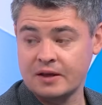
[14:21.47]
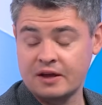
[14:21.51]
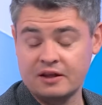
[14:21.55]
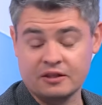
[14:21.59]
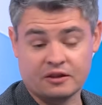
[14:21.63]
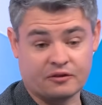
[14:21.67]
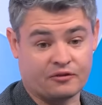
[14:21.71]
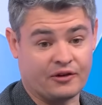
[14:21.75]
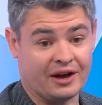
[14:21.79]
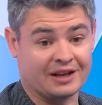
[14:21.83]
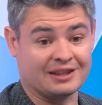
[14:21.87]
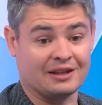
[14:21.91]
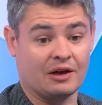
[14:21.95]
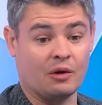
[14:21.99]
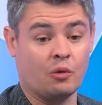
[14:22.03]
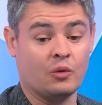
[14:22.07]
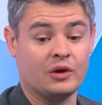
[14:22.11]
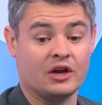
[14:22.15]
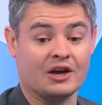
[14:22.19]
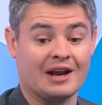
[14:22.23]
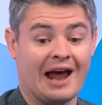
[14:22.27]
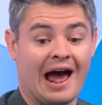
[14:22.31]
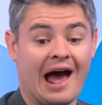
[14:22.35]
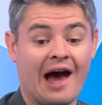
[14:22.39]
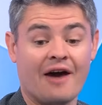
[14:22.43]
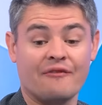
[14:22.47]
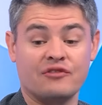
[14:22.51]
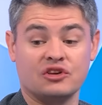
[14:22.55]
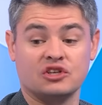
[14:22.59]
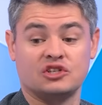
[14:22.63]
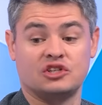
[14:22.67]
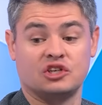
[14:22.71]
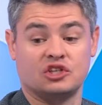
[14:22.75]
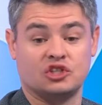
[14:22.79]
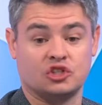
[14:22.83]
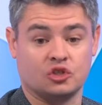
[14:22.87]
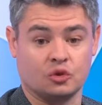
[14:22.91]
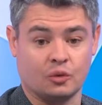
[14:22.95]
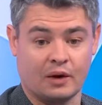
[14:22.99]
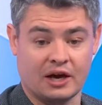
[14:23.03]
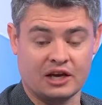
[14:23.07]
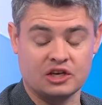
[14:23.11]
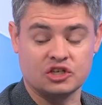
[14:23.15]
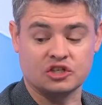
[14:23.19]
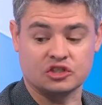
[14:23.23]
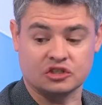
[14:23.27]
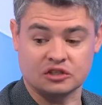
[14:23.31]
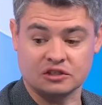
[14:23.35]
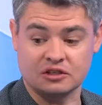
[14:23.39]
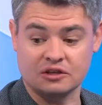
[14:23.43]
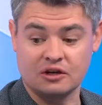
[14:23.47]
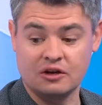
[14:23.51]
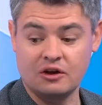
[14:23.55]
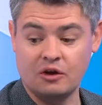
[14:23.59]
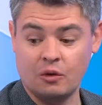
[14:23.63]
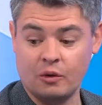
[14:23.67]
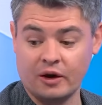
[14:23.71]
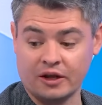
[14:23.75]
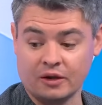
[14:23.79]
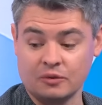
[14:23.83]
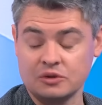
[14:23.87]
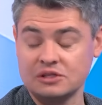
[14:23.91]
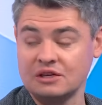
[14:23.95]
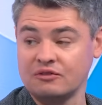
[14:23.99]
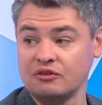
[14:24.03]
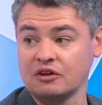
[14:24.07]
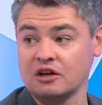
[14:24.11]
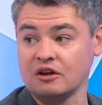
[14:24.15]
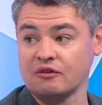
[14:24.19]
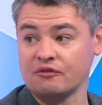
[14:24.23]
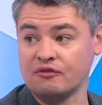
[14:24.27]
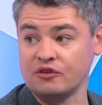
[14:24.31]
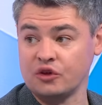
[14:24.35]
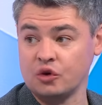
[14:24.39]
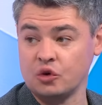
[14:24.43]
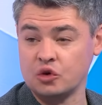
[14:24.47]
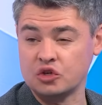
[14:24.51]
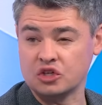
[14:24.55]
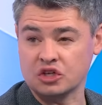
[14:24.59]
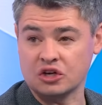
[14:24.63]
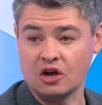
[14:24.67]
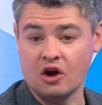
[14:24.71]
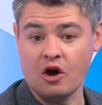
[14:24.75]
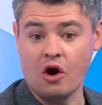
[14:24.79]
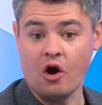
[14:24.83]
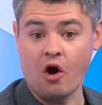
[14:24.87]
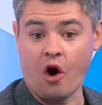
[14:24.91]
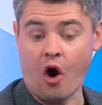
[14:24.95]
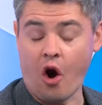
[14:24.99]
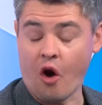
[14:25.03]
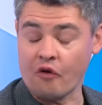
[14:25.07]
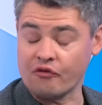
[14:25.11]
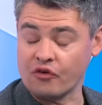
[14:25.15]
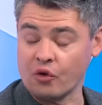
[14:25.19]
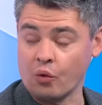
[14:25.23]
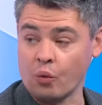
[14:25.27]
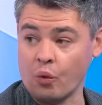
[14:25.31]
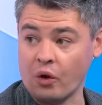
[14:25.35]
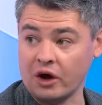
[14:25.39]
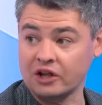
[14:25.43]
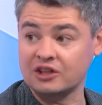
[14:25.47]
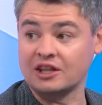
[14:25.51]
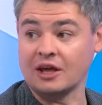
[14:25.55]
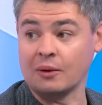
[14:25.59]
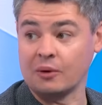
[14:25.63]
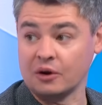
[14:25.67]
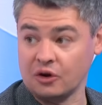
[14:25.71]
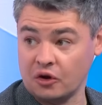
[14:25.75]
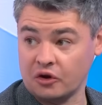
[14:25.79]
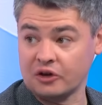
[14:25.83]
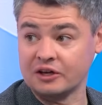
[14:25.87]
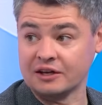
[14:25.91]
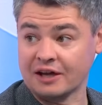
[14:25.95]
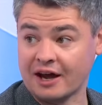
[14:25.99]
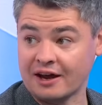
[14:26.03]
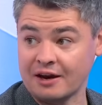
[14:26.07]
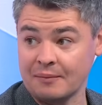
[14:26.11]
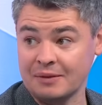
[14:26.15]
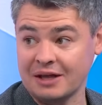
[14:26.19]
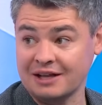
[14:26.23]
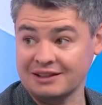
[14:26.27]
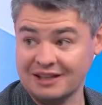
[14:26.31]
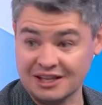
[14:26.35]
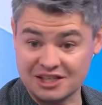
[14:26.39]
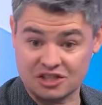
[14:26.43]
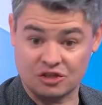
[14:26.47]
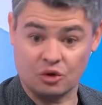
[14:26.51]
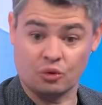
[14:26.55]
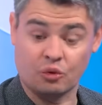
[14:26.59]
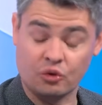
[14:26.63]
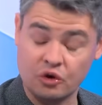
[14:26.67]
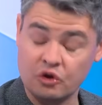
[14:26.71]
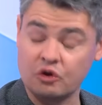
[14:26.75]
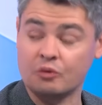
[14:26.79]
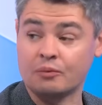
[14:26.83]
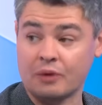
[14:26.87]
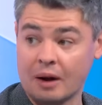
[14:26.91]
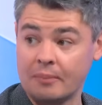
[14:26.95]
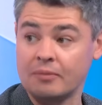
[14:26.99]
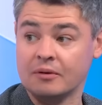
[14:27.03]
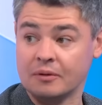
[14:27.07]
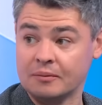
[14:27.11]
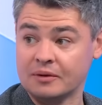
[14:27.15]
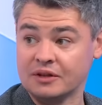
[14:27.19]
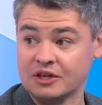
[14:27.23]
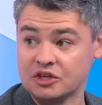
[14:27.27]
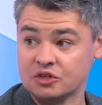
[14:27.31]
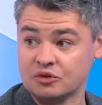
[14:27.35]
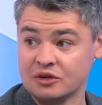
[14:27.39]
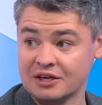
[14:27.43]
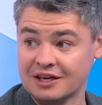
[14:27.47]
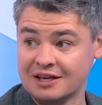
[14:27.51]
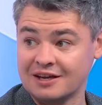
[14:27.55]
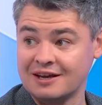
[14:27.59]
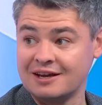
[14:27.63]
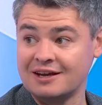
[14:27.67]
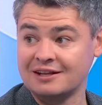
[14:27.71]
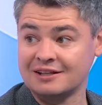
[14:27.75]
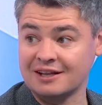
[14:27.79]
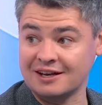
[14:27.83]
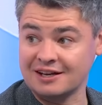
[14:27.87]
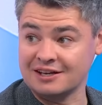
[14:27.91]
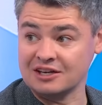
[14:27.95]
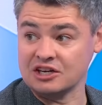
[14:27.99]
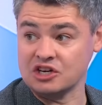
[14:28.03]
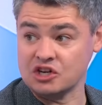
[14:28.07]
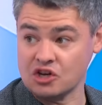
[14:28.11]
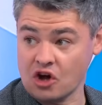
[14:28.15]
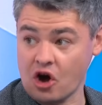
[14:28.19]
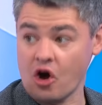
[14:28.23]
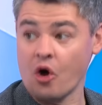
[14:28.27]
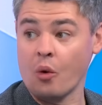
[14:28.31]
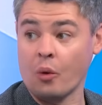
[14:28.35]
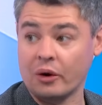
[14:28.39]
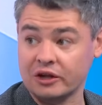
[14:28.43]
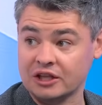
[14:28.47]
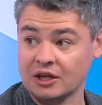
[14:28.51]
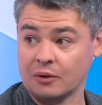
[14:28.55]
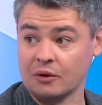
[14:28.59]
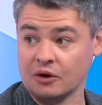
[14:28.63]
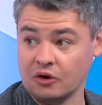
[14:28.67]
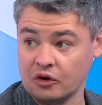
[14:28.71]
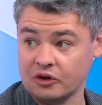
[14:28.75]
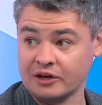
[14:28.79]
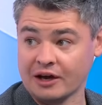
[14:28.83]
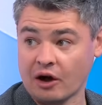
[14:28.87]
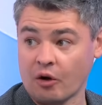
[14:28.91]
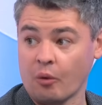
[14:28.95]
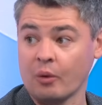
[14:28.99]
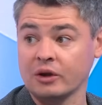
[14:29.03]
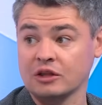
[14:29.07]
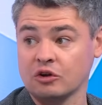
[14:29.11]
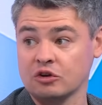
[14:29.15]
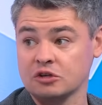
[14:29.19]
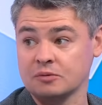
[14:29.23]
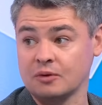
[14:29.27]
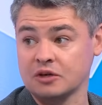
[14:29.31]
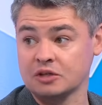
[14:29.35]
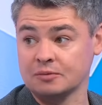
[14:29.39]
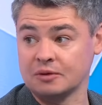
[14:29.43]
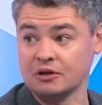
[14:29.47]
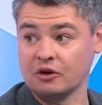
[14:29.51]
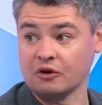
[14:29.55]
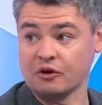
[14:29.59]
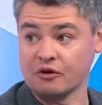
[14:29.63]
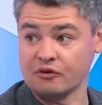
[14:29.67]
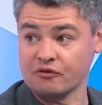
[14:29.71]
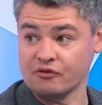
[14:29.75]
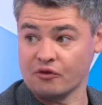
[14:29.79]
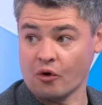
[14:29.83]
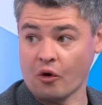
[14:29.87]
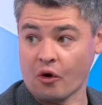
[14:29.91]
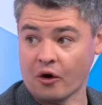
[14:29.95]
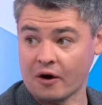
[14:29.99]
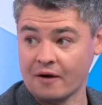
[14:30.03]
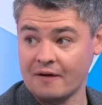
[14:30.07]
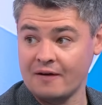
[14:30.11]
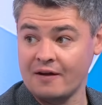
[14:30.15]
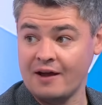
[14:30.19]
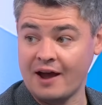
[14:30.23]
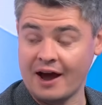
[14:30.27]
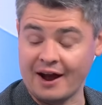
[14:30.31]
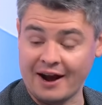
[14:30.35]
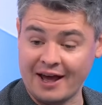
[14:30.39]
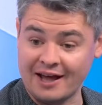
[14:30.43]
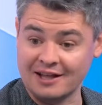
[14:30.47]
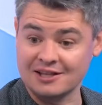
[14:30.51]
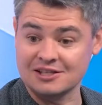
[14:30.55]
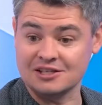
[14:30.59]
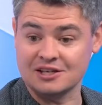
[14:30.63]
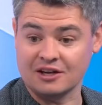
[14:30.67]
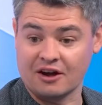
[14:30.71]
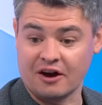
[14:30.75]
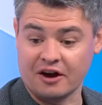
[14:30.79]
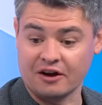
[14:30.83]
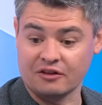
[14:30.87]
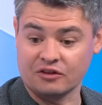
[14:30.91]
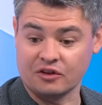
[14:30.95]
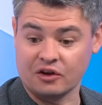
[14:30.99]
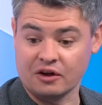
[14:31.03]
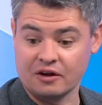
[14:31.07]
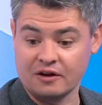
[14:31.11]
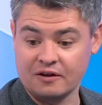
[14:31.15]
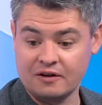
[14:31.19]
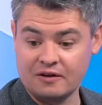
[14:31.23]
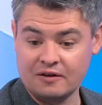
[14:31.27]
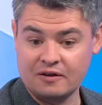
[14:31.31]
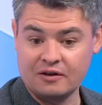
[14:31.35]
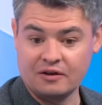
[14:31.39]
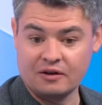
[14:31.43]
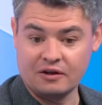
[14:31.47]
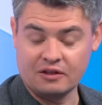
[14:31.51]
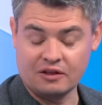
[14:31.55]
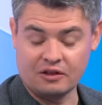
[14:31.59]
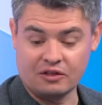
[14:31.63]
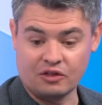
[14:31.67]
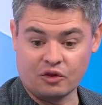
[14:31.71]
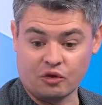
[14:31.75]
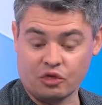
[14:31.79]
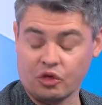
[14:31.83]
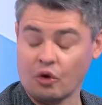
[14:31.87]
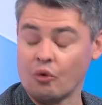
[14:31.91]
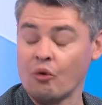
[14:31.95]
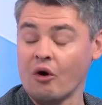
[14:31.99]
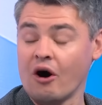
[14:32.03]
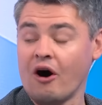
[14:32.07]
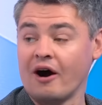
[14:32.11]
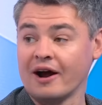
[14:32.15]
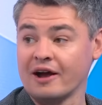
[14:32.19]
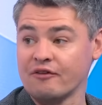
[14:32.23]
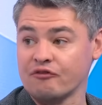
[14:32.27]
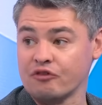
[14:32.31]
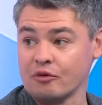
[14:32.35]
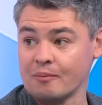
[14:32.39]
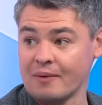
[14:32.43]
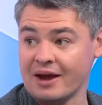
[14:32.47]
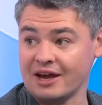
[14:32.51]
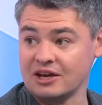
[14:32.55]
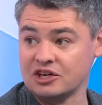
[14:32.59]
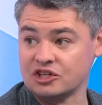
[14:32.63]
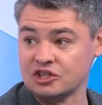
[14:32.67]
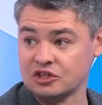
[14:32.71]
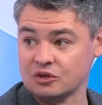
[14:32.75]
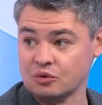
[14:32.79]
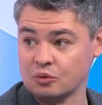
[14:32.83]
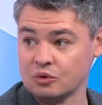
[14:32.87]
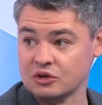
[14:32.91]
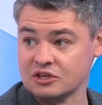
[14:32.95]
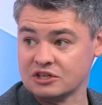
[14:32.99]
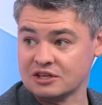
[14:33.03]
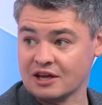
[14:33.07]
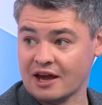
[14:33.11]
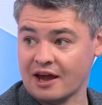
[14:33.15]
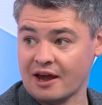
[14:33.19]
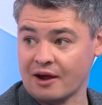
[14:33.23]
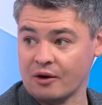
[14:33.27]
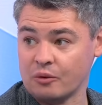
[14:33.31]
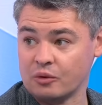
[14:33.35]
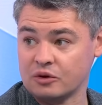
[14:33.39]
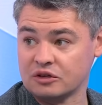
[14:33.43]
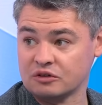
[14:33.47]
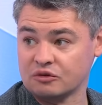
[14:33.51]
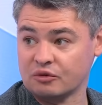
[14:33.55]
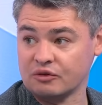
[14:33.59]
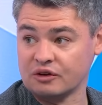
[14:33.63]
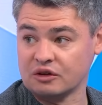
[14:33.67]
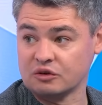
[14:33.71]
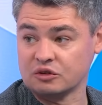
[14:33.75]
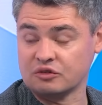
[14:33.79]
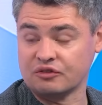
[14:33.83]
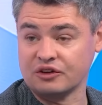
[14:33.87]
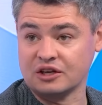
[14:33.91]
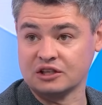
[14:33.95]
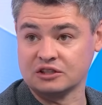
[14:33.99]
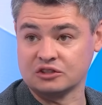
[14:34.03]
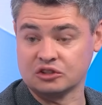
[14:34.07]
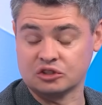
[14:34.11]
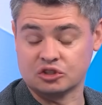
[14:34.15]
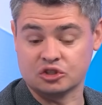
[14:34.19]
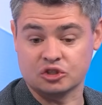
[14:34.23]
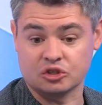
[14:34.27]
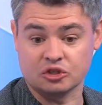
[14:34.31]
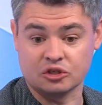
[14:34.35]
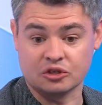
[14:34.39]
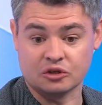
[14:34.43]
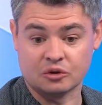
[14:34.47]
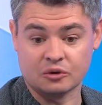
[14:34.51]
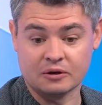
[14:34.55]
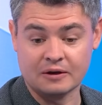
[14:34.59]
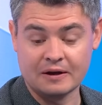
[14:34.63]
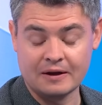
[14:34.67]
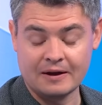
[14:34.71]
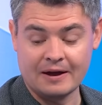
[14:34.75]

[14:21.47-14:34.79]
The fact that we could have a situation where there was even confusion over what they were looking at. I mean, that's the root problem of this, really. They didn't know what they were looking at or what they were supposed to be looking for, mm-hmm. and hence the kind of the wrong information was filtered through.